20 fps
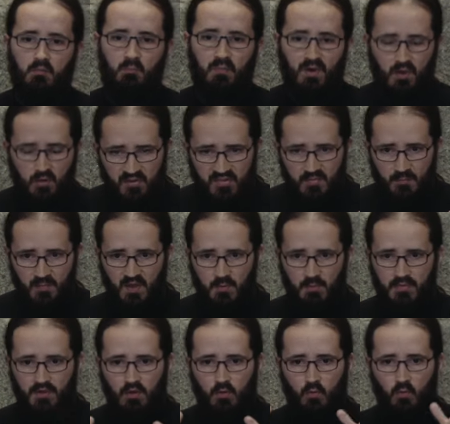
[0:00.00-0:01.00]
both
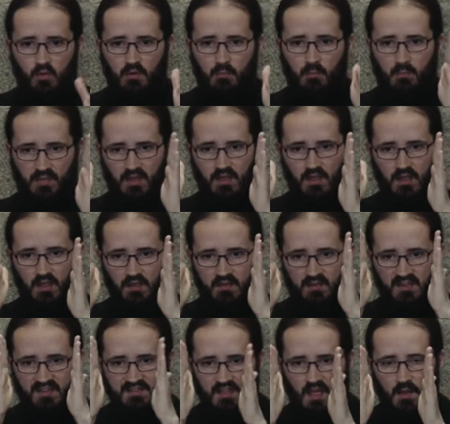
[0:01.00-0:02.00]
people will be in
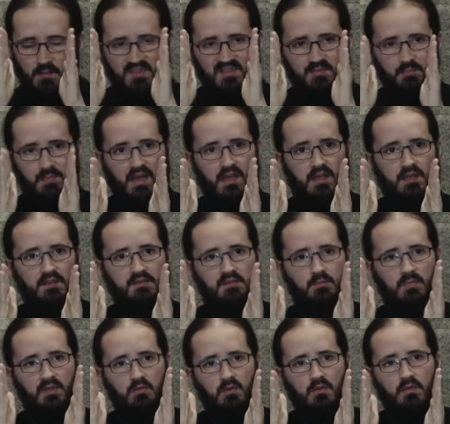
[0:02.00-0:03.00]
the same space
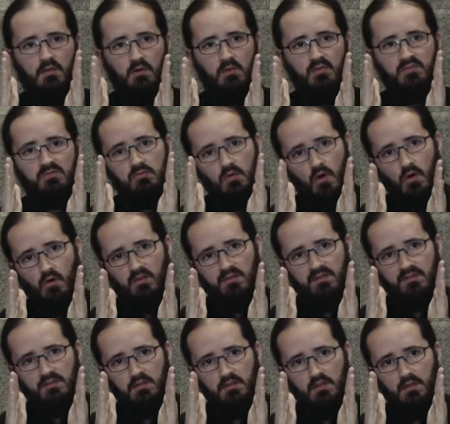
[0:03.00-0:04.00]
between those
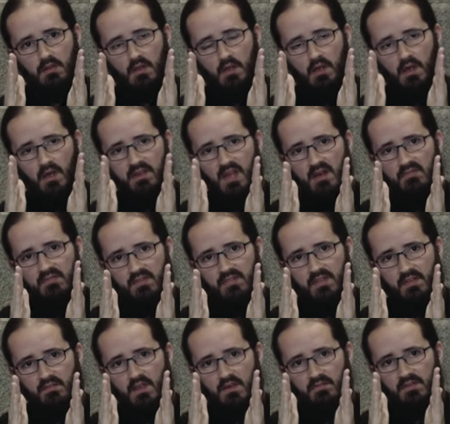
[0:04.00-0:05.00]
rocks, and
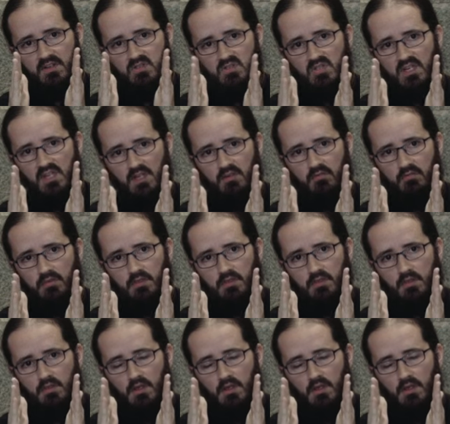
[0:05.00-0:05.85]
everything they've achieved.